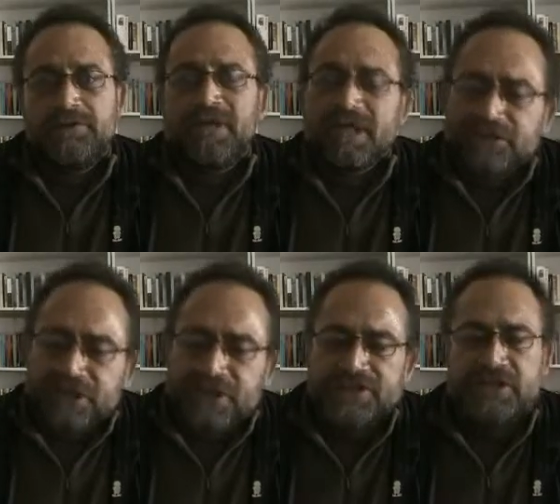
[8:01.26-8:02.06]
the
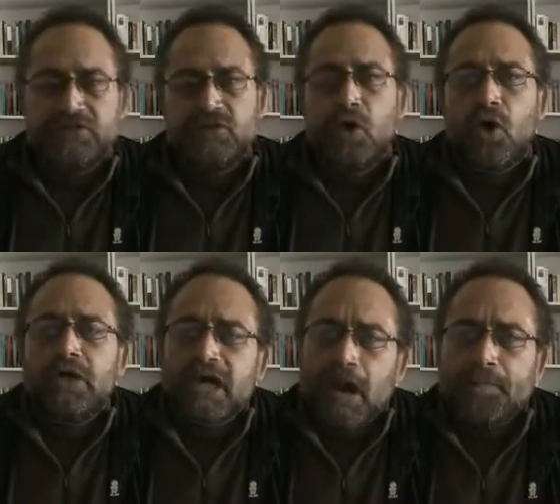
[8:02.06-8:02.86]
Red Crescent,
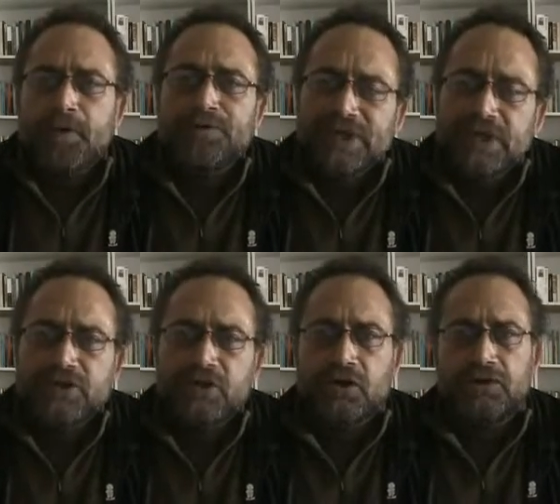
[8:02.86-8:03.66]
calling upon the
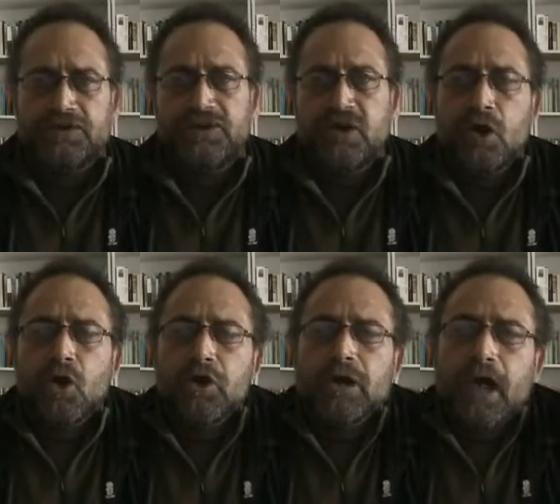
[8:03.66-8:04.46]
Red Cross,
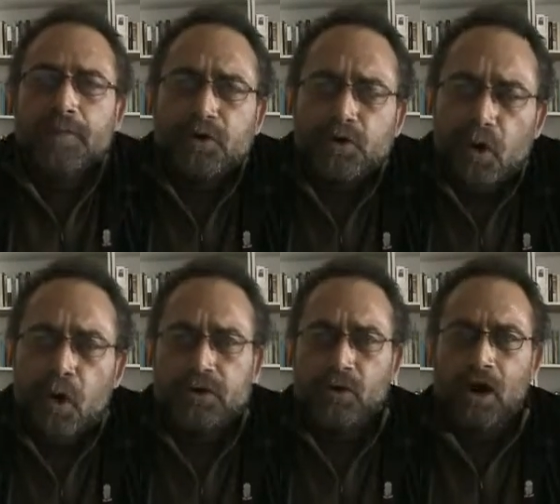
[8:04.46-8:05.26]
calling upon
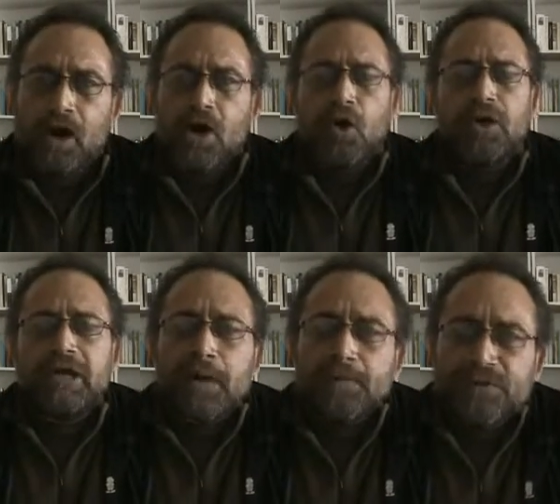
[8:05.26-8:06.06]
UNRWA,
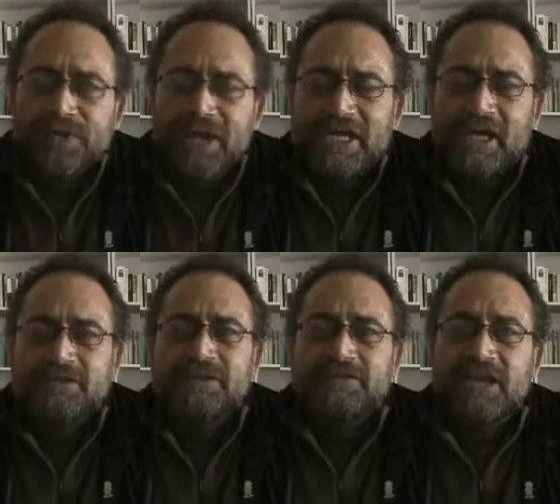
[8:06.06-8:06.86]
calling upon the
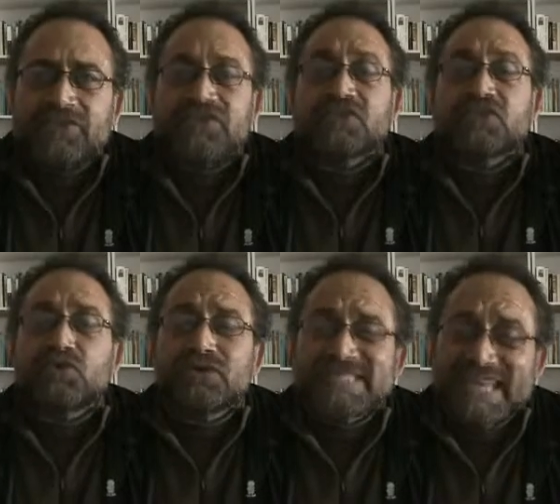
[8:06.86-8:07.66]
United Nations
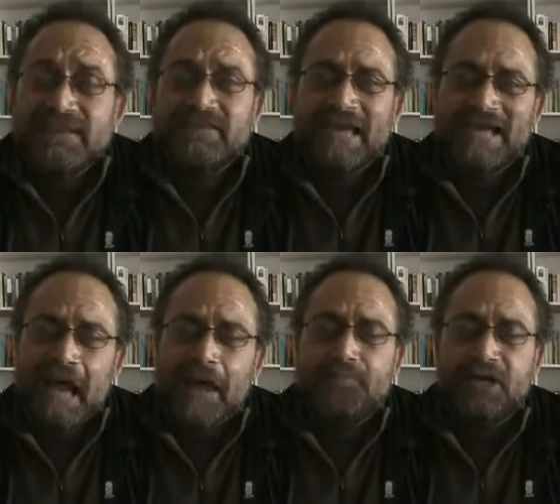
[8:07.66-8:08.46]
to send an
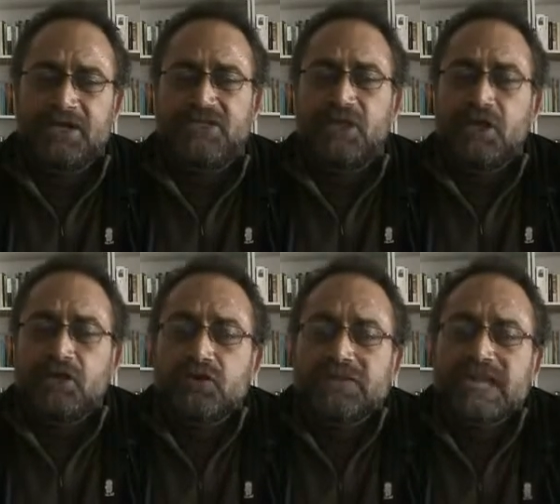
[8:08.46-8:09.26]
ambulance
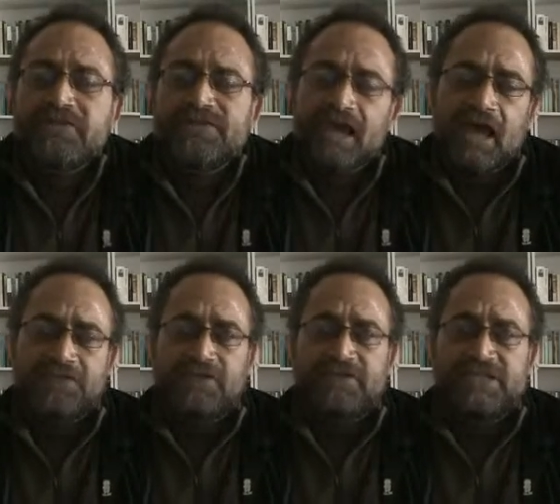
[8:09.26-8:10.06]
to save the
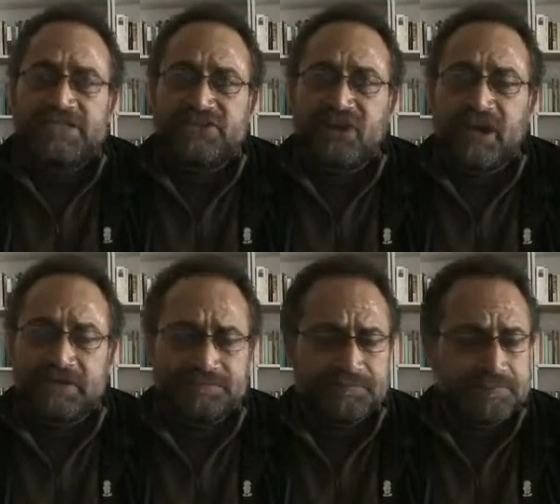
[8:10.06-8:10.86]
life of his child.